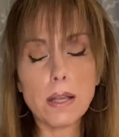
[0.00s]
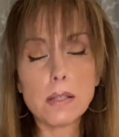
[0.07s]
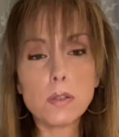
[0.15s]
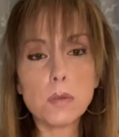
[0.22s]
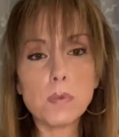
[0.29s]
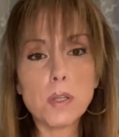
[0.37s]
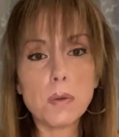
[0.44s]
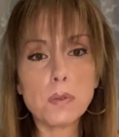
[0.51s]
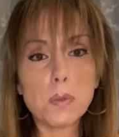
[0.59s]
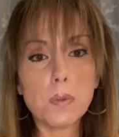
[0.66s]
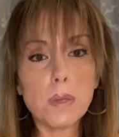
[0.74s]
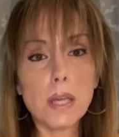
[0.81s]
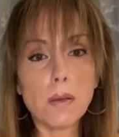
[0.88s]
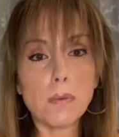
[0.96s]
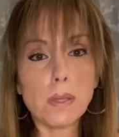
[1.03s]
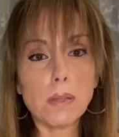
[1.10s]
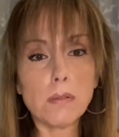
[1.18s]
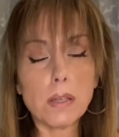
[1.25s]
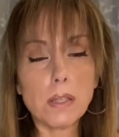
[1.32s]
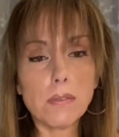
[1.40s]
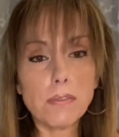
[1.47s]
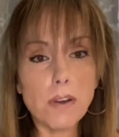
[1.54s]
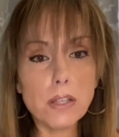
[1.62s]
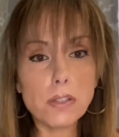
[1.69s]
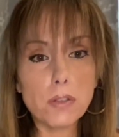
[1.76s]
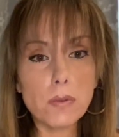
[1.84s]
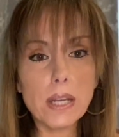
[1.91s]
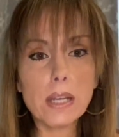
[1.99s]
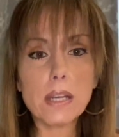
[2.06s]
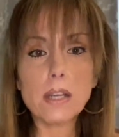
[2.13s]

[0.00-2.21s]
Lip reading: And sometimes when we get really, really frustrated,